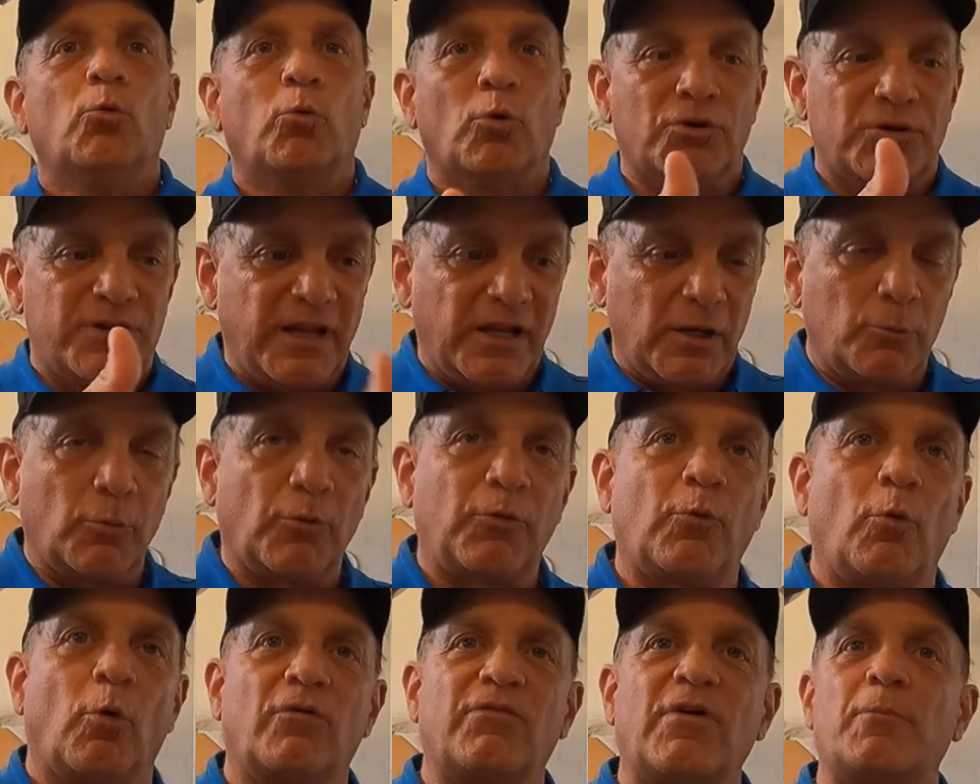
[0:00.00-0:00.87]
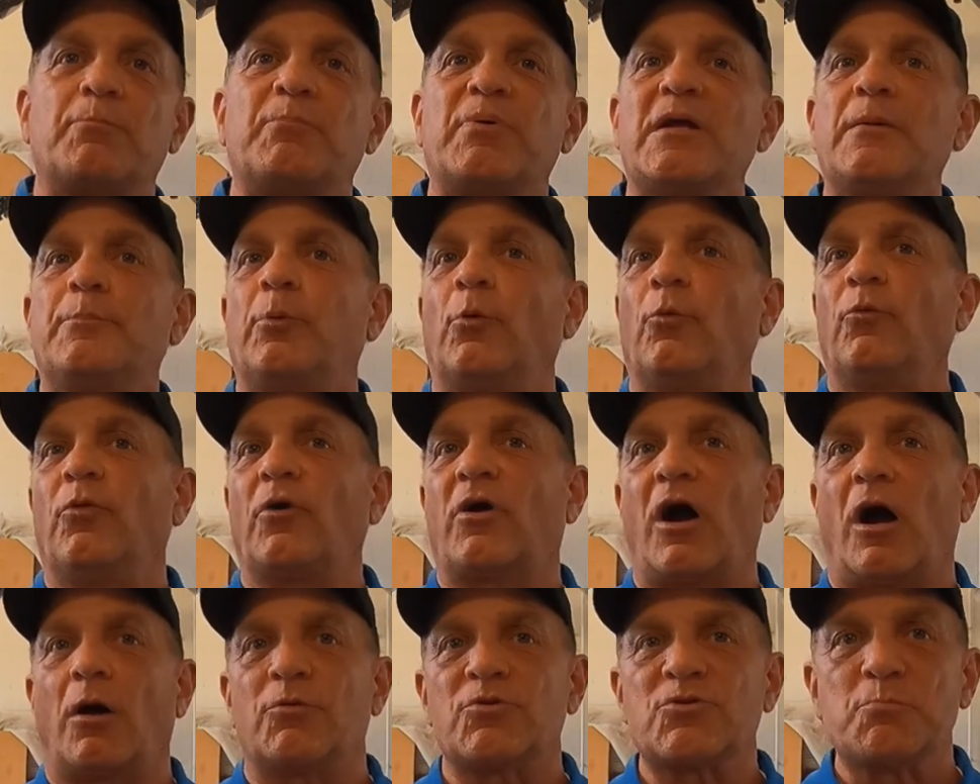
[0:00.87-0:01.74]
were dealing with Corvette people, the
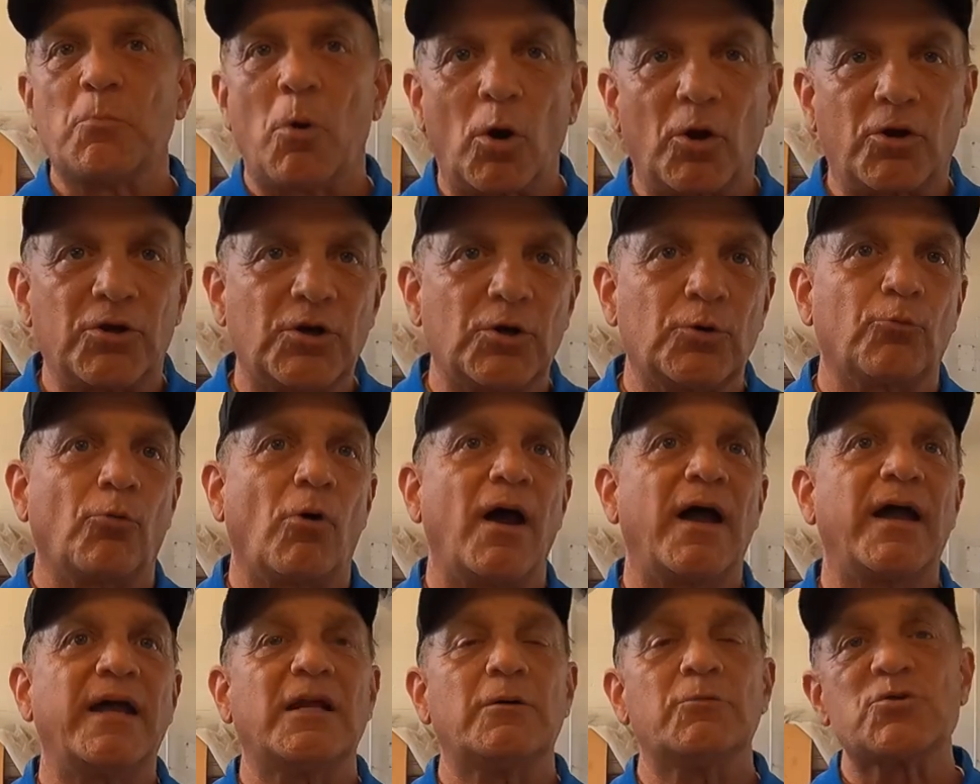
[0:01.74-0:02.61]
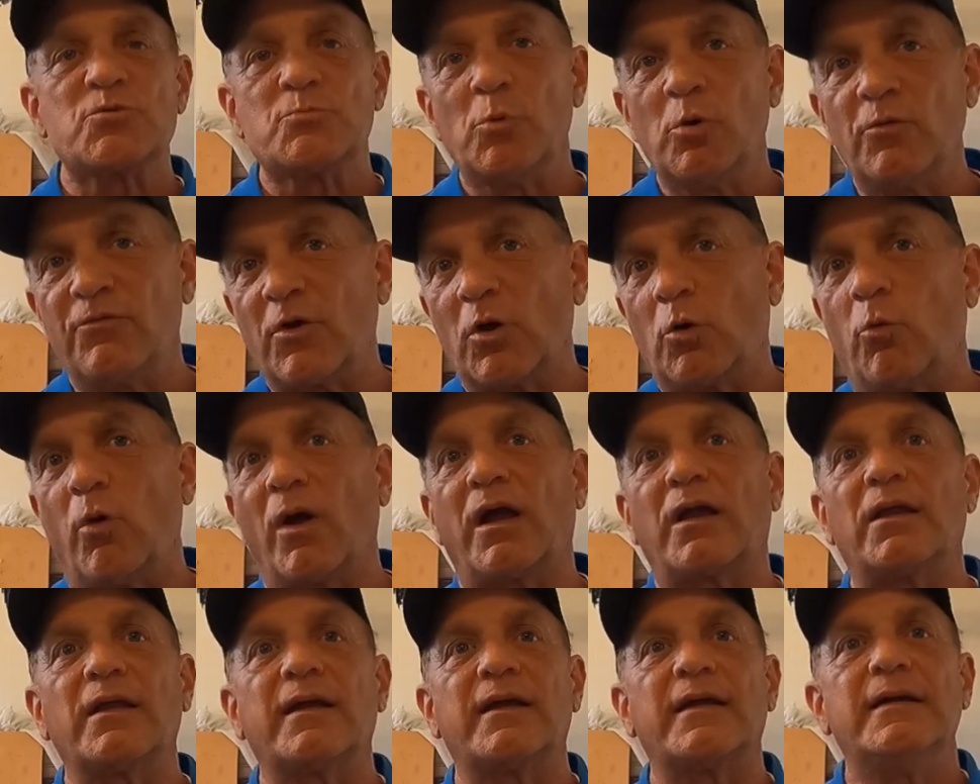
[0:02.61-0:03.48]
car was marketed right, it was moving
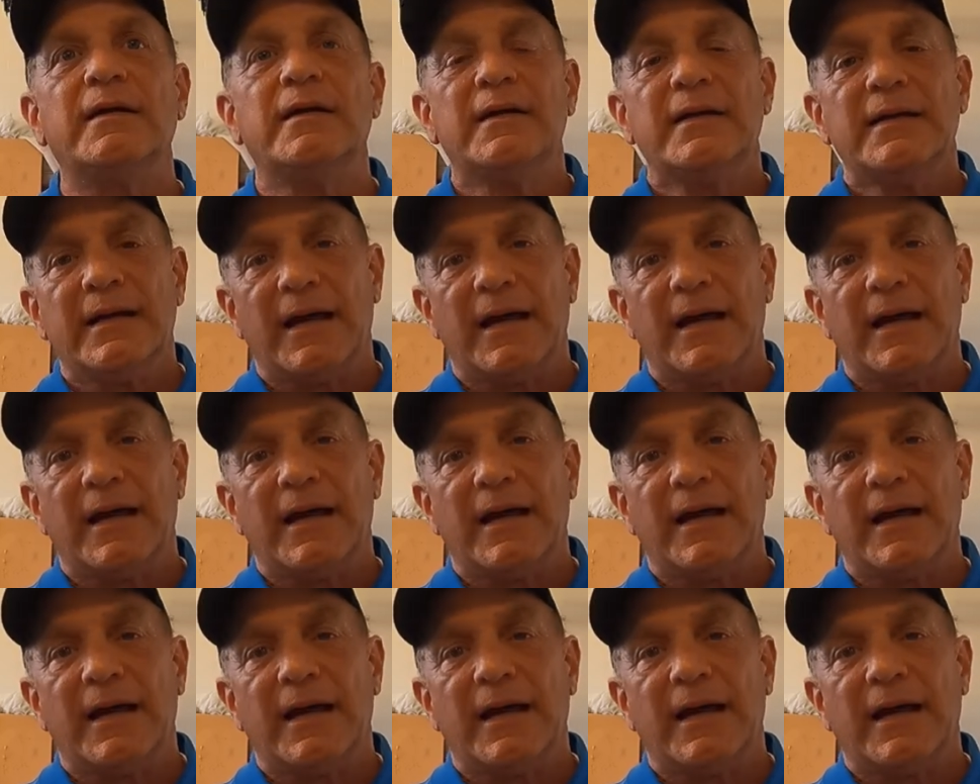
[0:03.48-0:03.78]
quickly,